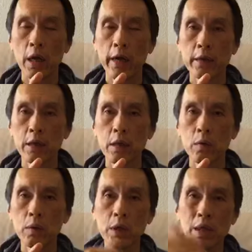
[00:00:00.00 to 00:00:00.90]
And
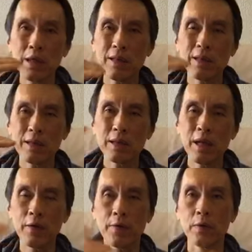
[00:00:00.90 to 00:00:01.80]
we need this
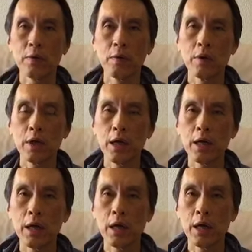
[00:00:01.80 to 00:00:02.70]
stuff.
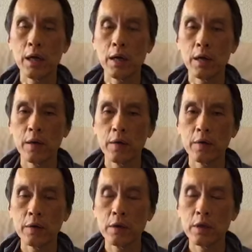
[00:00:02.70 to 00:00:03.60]
Okay.
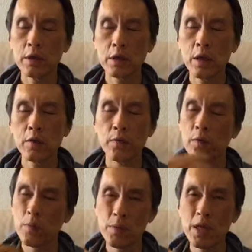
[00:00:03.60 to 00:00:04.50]
It's not
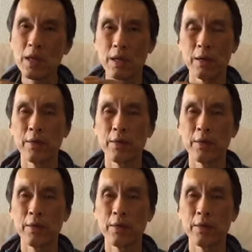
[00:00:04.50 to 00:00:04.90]
for me.